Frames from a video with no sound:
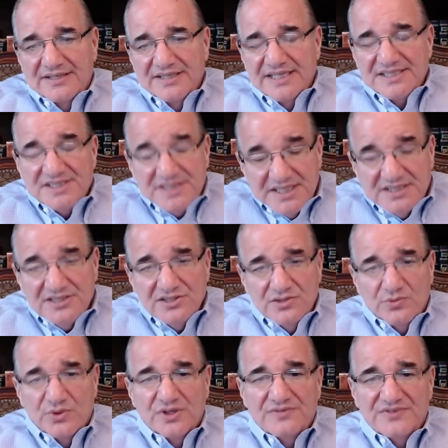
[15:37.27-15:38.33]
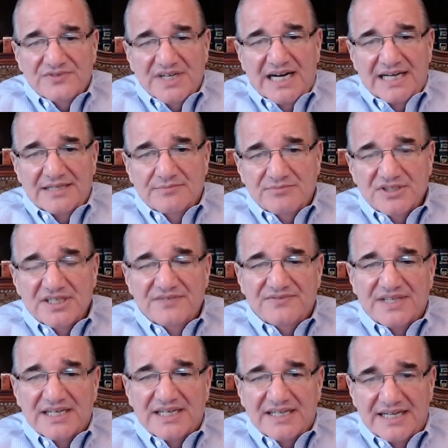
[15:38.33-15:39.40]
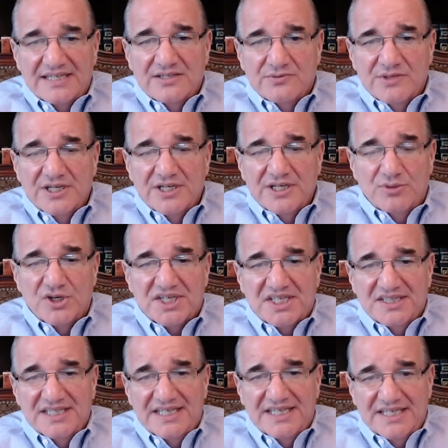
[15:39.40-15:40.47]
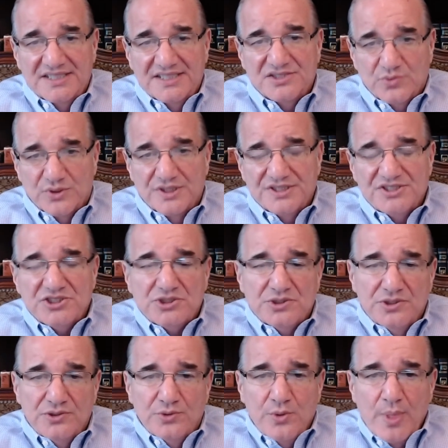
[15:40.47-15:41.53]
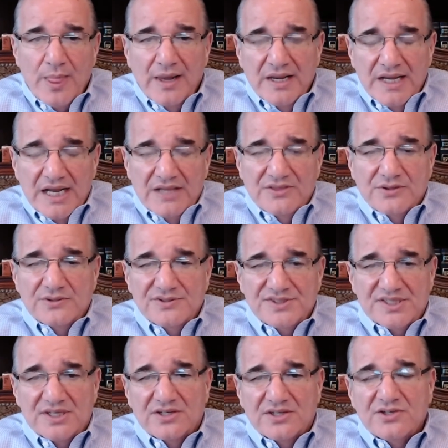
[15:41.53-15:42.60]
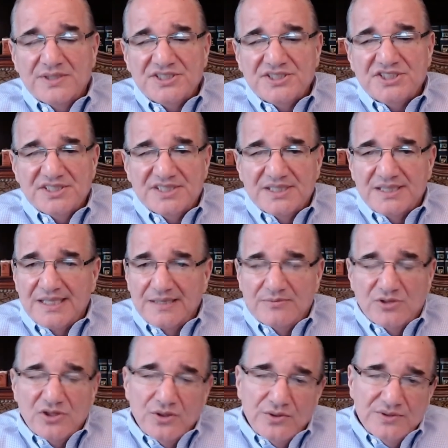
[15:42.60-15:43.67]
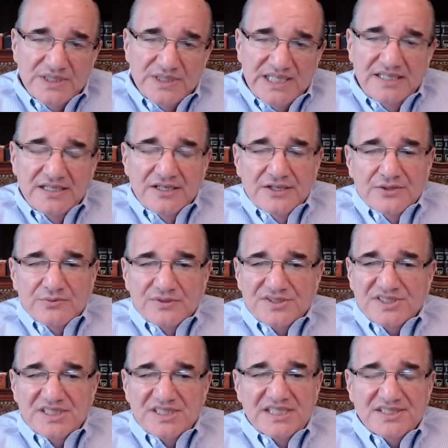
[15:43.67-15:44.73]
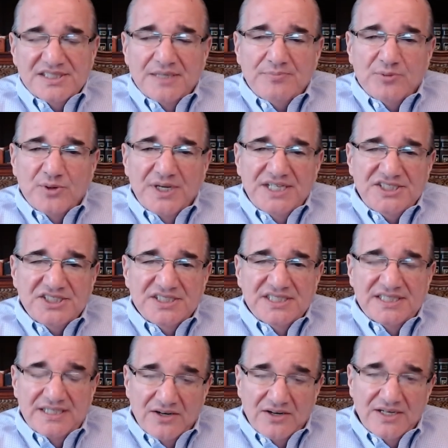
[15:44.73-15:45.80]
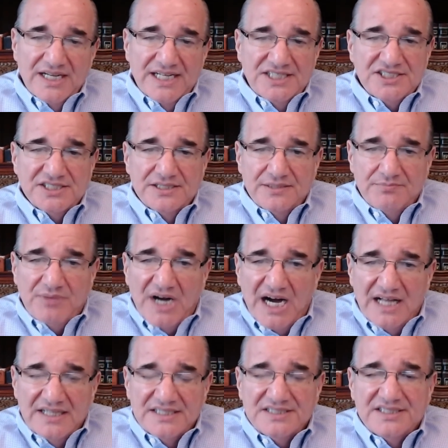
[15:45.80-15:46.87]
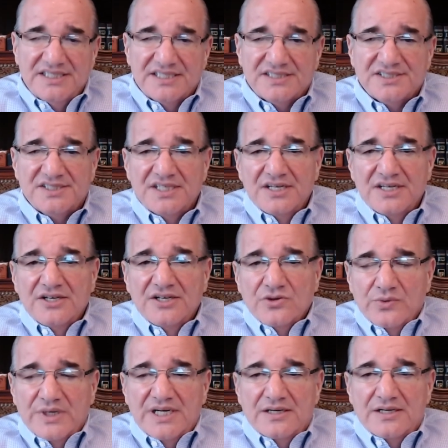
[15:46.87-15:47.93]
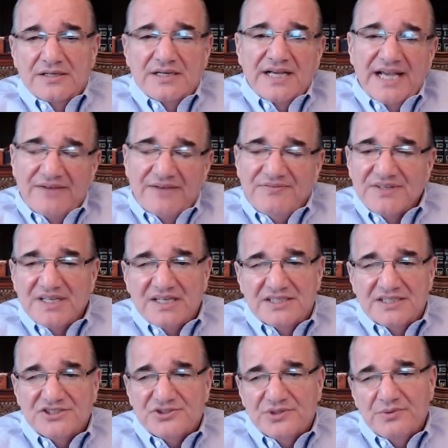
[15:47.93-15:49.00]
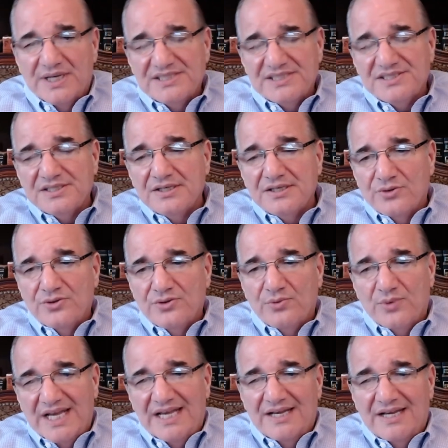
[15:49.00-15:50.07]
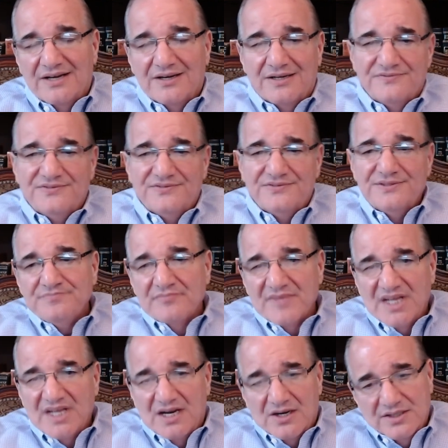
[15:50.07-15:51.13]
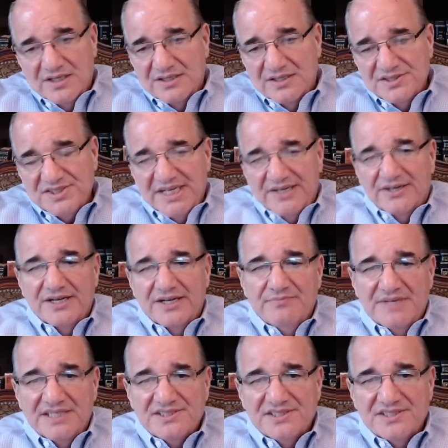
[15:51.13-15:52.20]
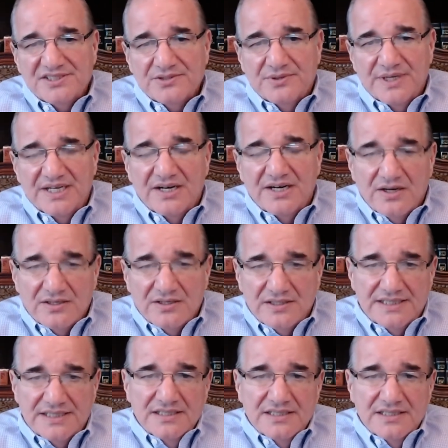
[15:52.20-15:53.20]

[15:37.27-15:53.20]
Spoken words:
stick to the Word of God and believe that God can write a book and that His Word is true, and those that are Christians in label only. We're seeing a separation in our nation in politics, where half of the country wants to go the way of our Saturday message, the Great Harlot,